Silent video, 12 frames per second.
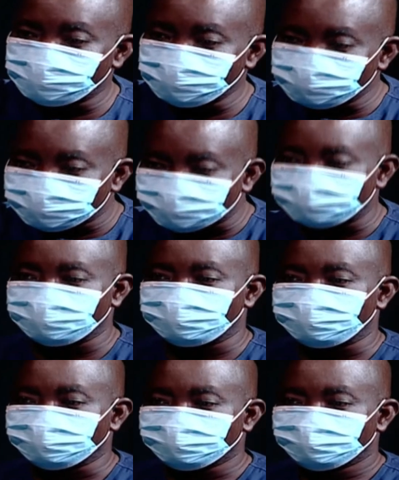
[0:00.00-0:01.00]
be used
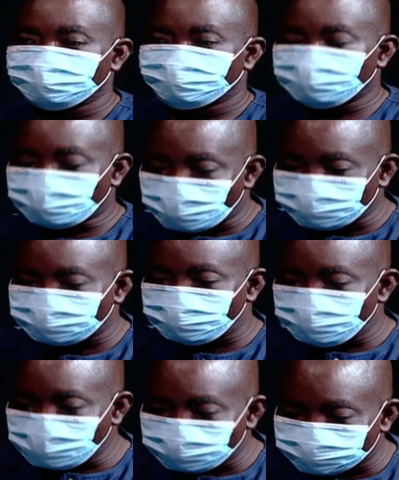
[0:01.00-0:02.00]
today mm. because the
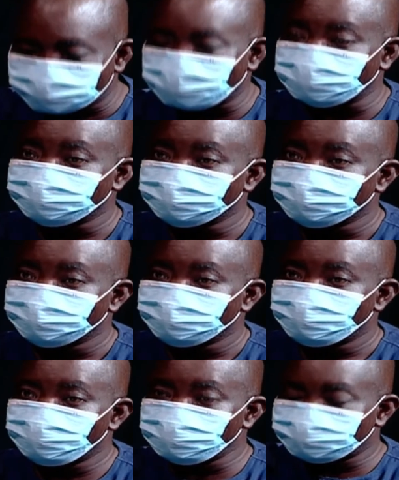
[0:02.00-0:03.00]
minister
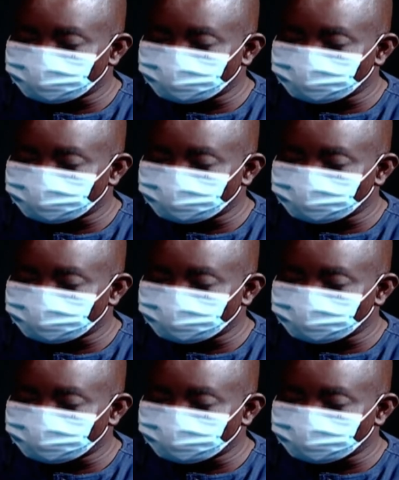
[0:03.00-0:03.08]
who is